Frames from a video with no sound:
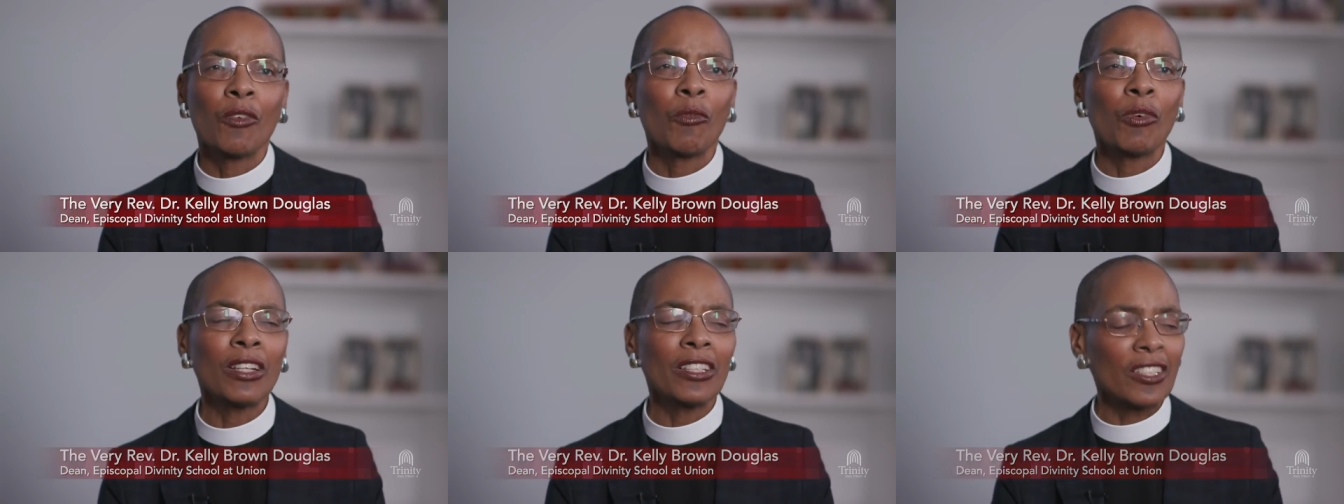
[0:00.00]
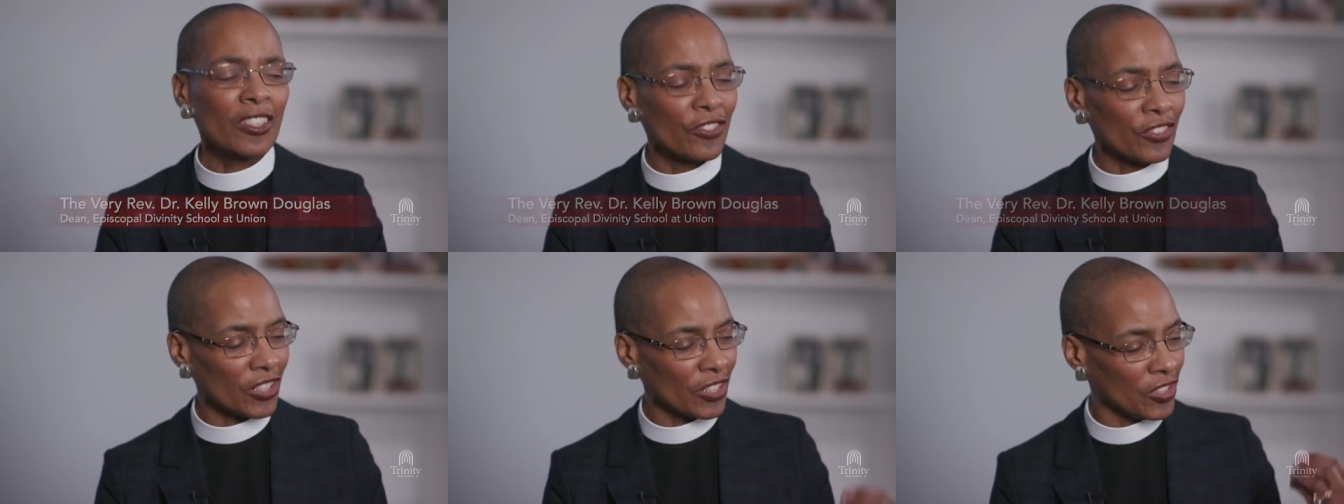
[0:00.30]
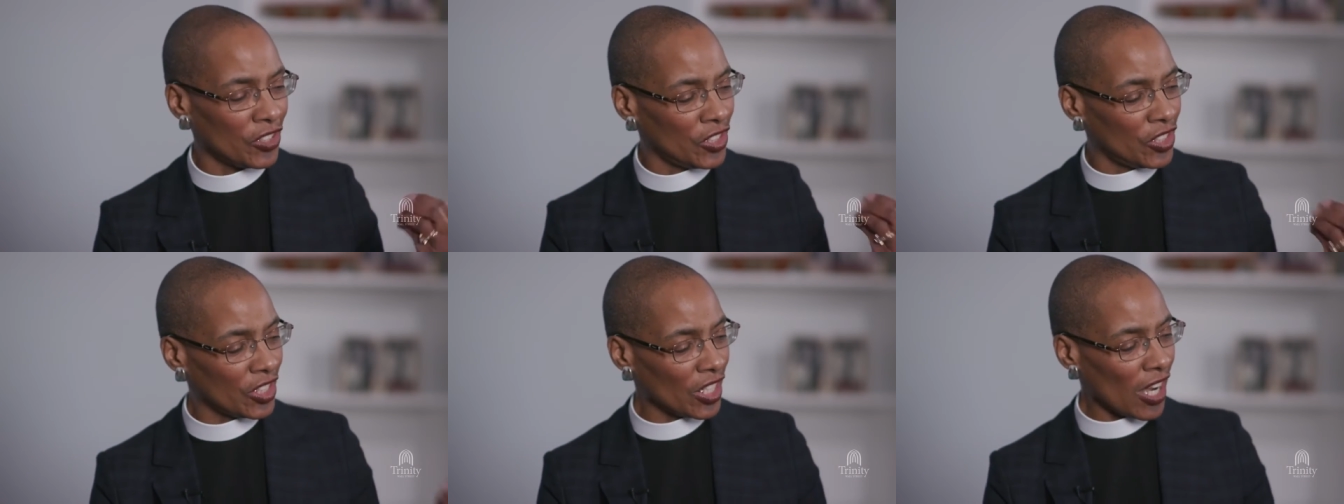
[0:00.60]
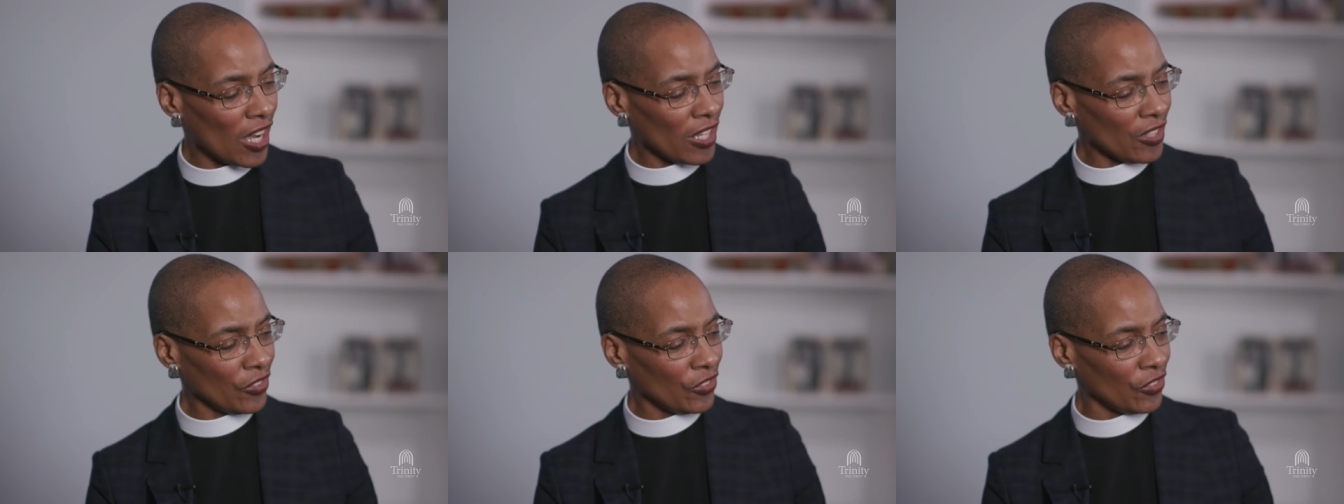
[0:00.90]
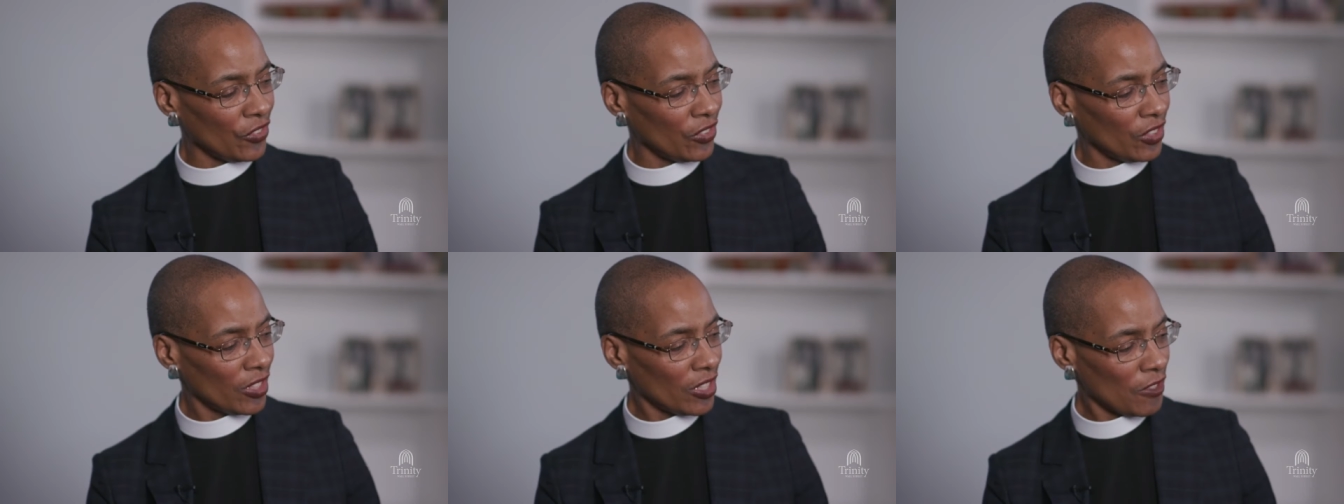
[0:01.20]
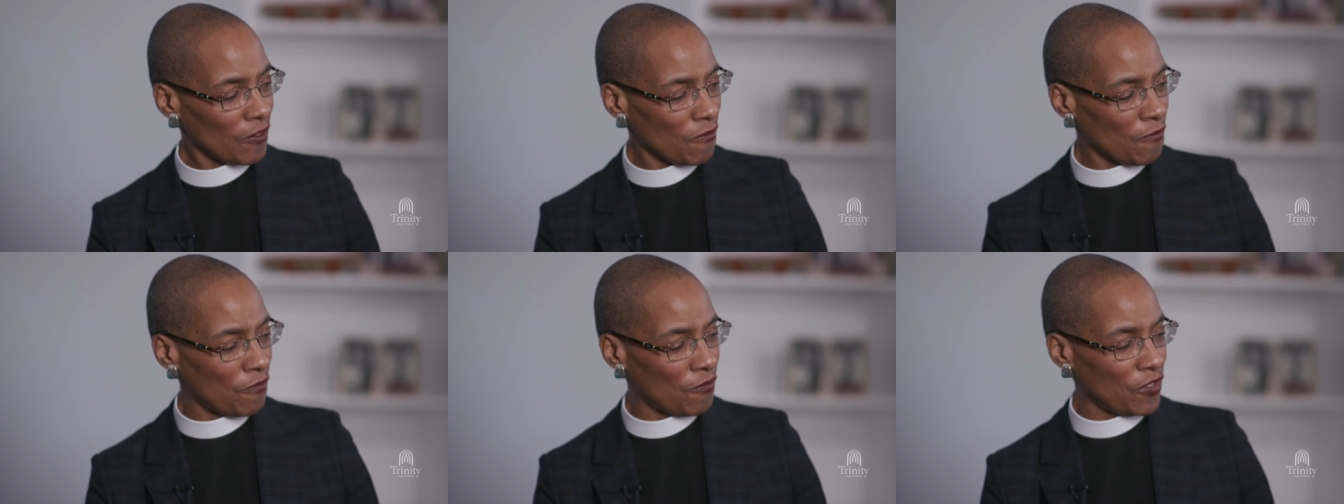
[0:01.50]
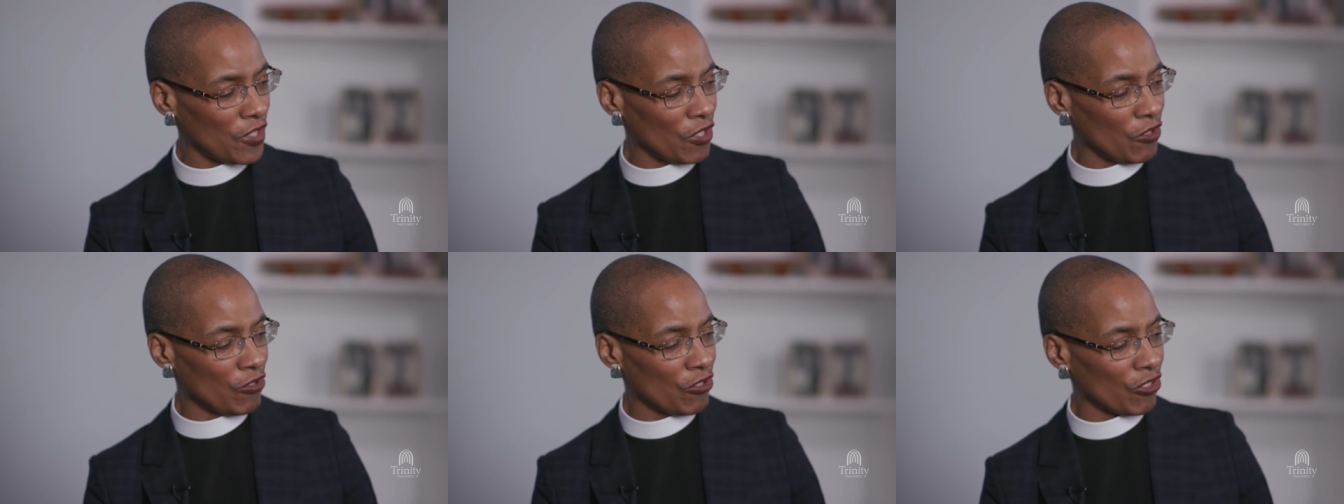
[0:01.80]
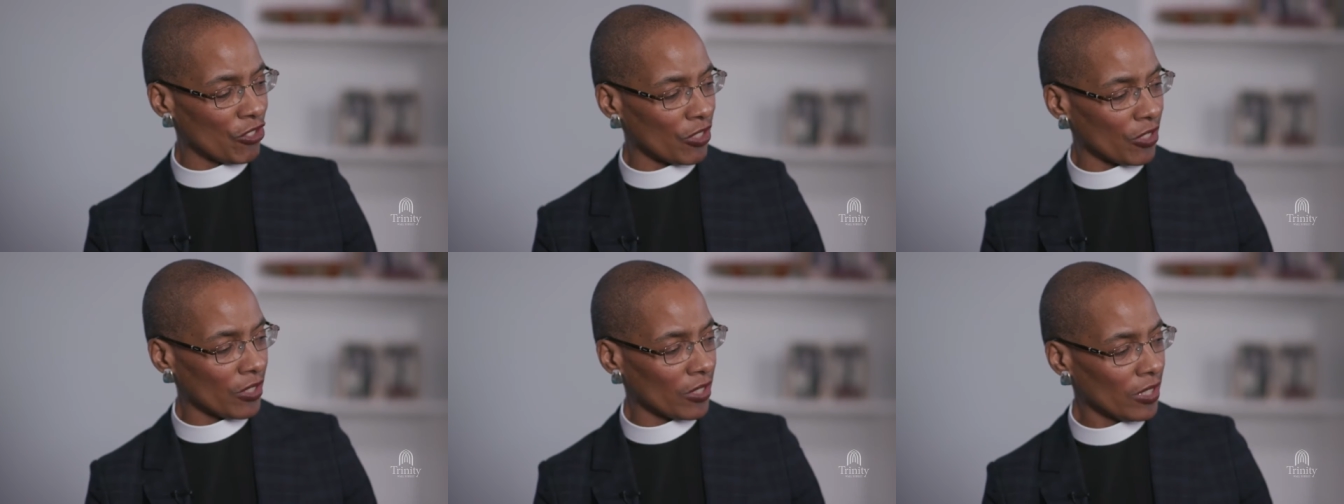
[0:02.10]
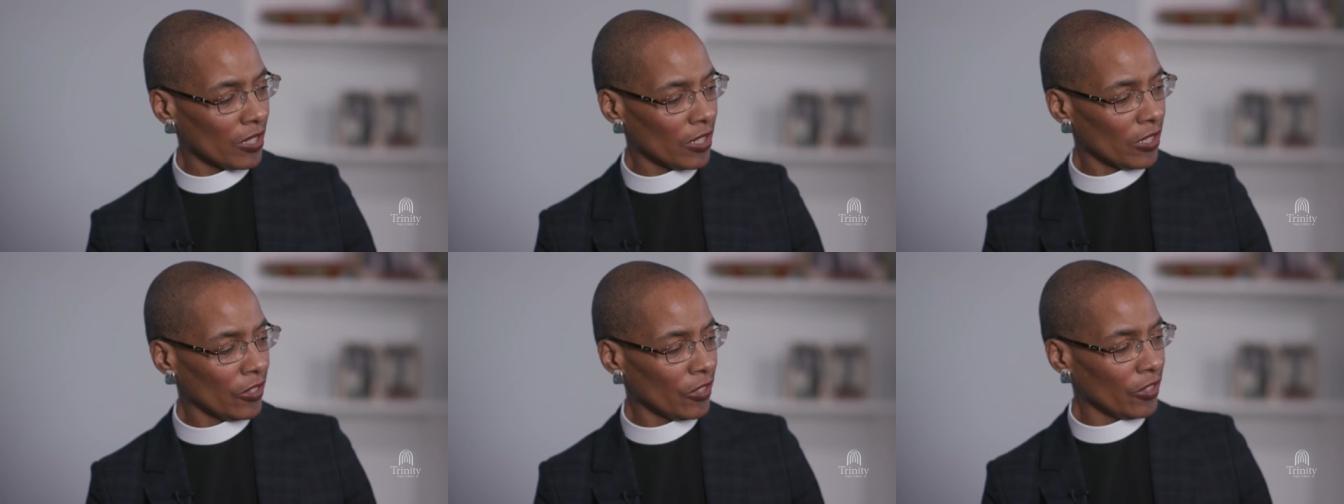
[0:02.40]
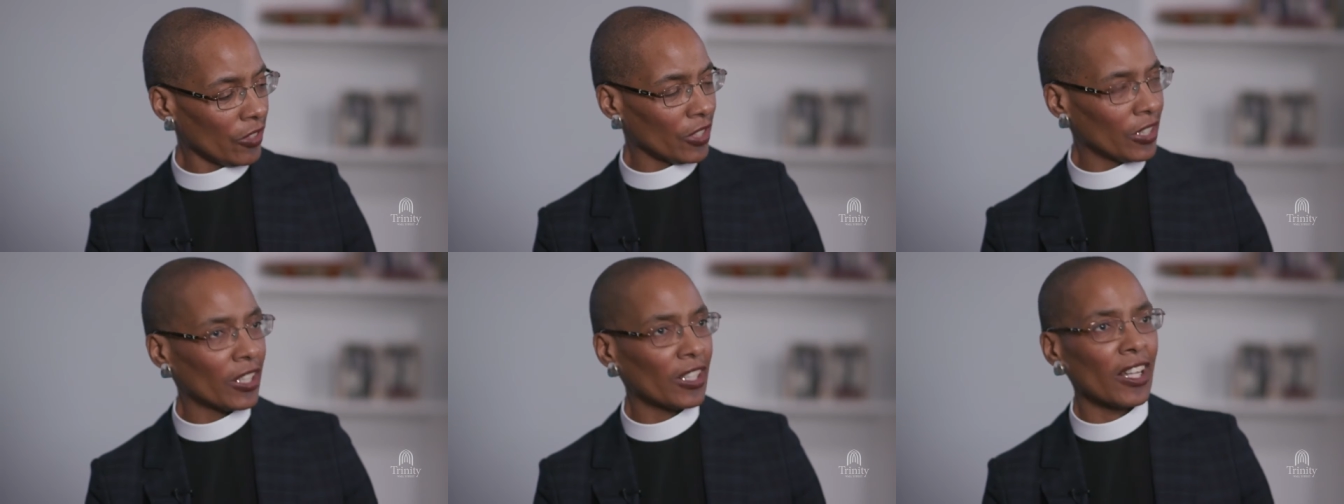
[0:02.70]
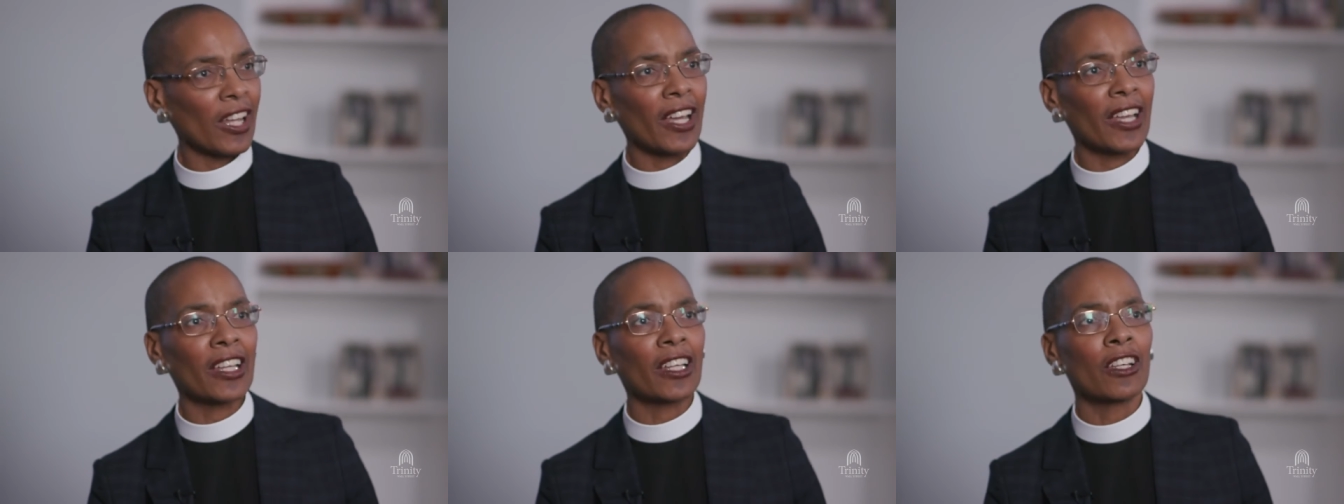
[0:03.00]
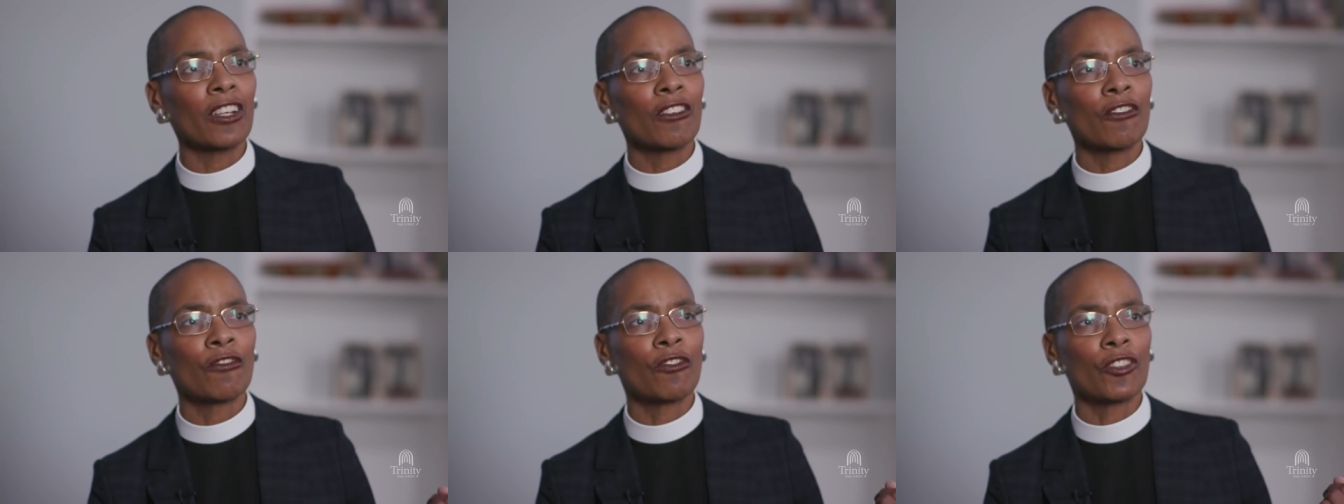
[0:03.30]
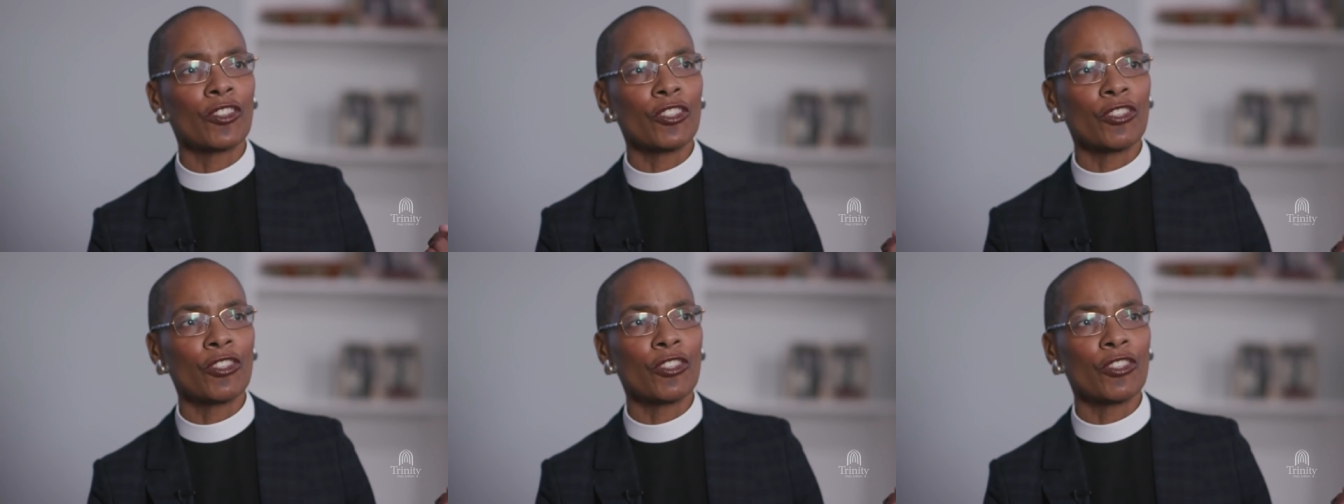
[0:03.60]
what does a just future look like for